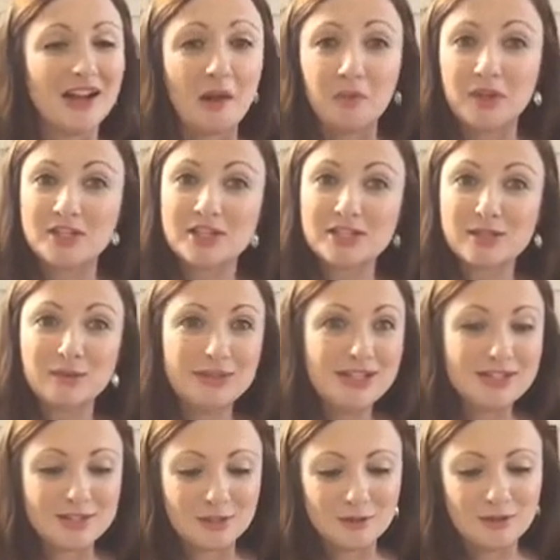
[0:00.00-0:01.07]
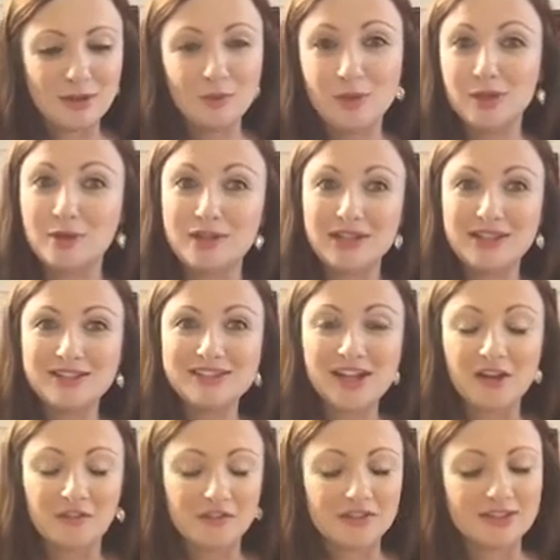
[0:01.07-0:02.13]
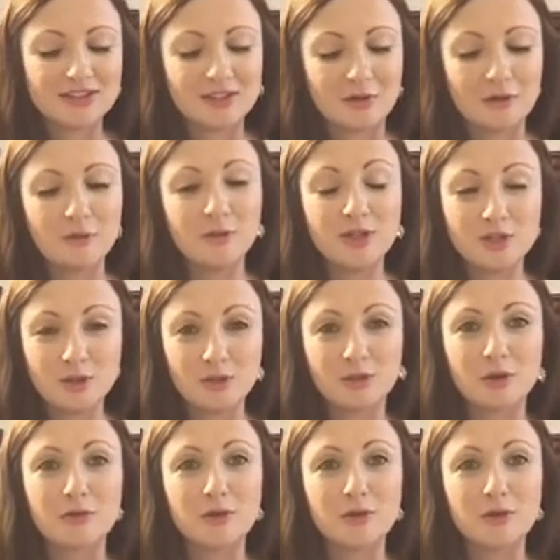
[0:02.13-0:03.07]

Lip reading: they just don't need to, and we don't need the stuff. So we do throw